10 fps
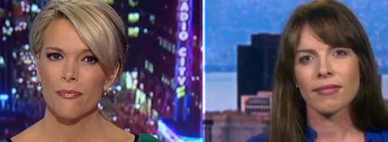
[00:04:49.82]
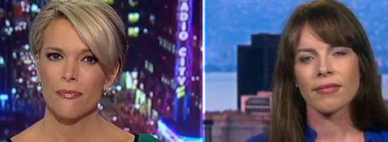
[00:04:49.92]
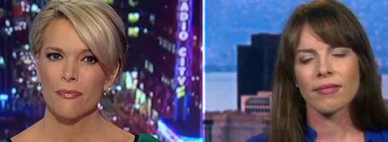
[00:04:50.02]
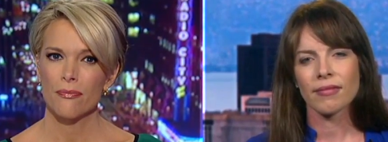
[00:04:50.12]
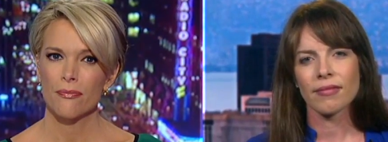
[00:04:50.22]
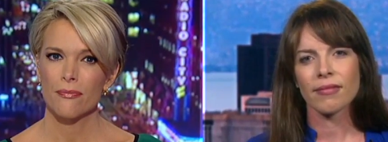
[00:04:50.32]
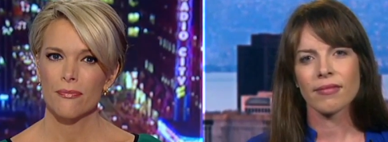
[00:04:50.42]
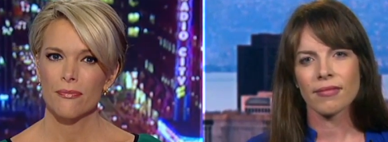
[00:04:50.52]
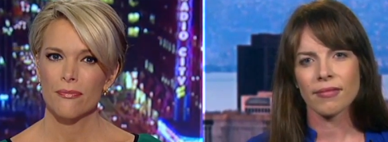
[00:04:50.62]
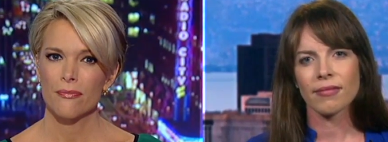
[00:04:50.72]

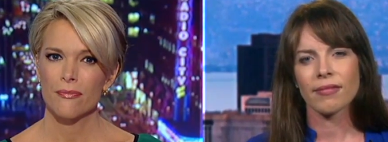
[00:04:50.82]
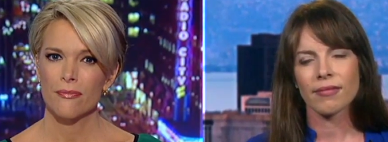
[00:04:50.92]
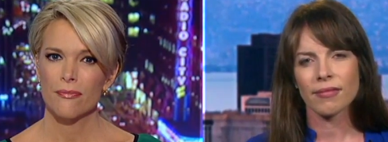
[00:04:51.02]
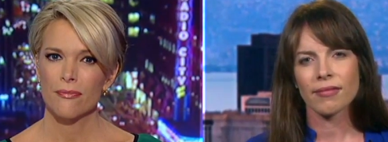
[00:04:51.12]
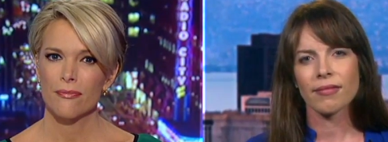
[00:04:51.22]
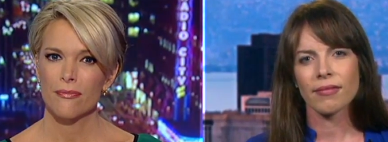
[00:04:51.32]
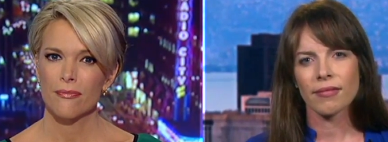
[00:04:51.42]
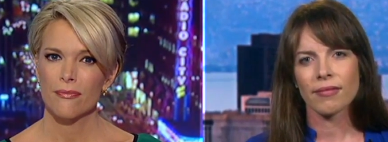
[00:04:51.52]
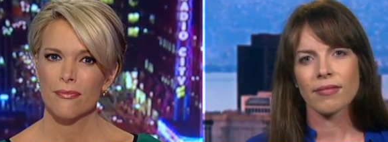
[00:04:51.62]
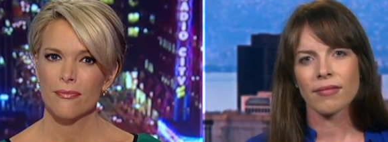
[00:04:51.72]

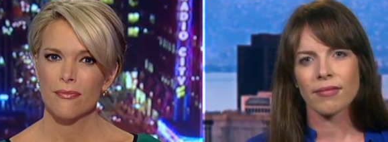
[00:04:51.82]
(silence)